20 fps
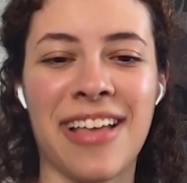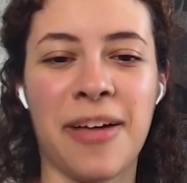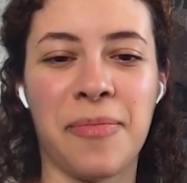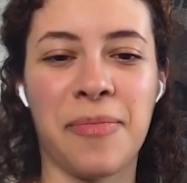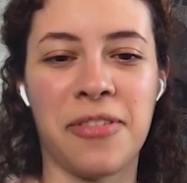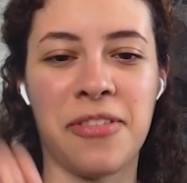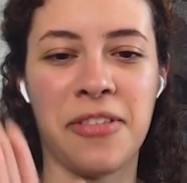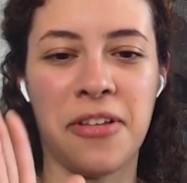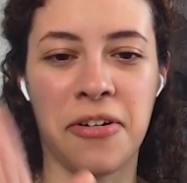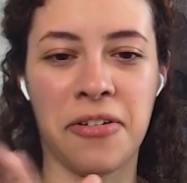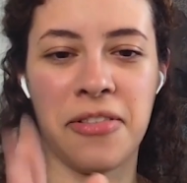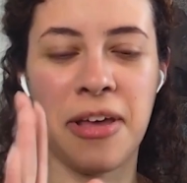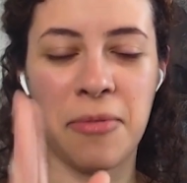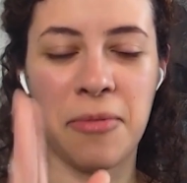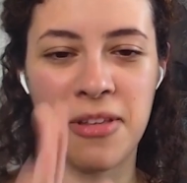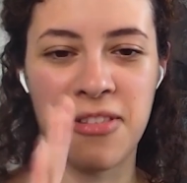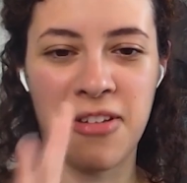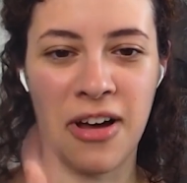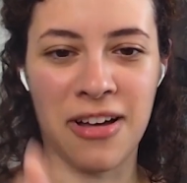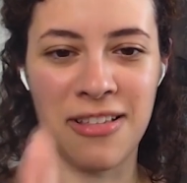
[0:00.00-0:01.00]
episode that
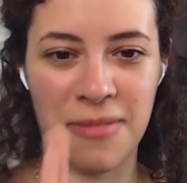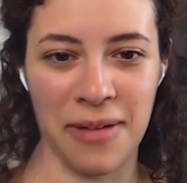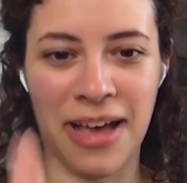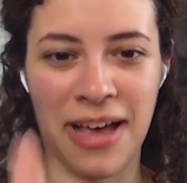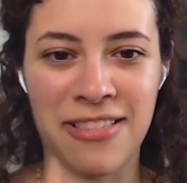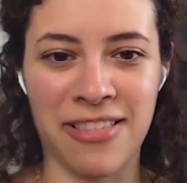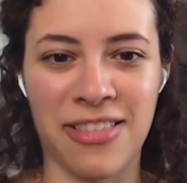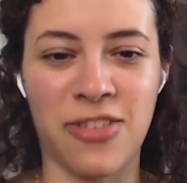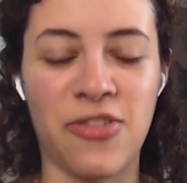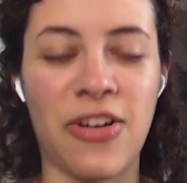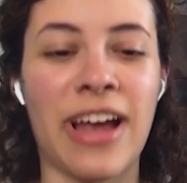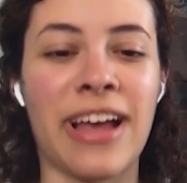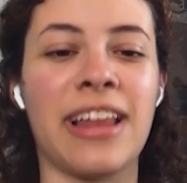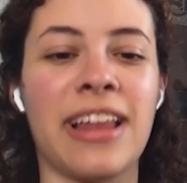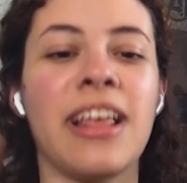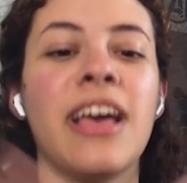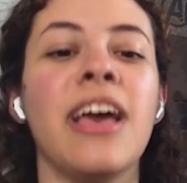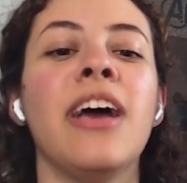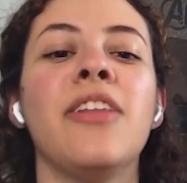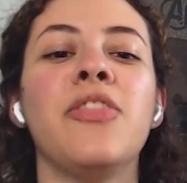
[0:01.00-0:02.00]
we talked about House of the
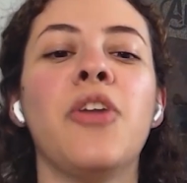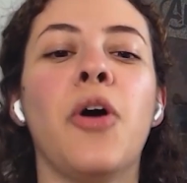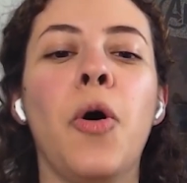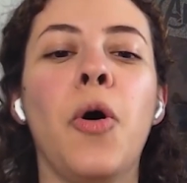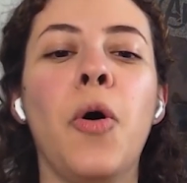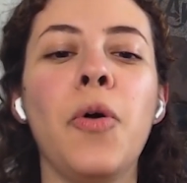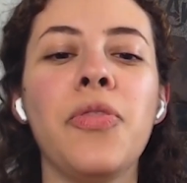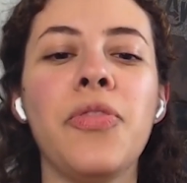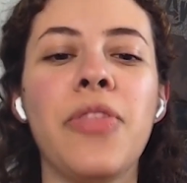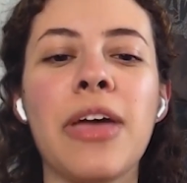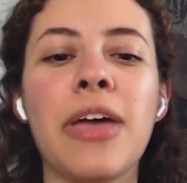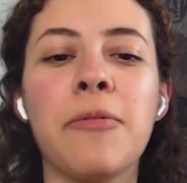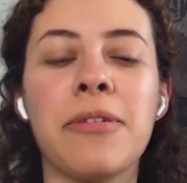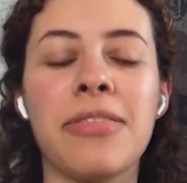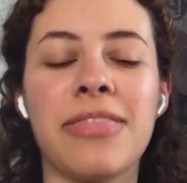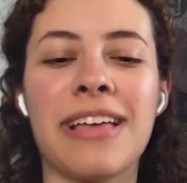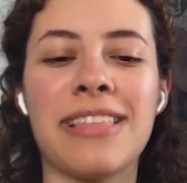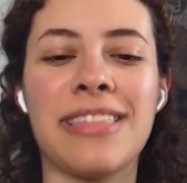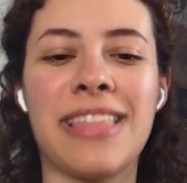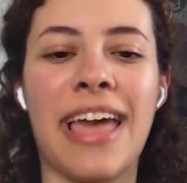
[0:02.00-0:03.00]
Dragon. The whole thing with like the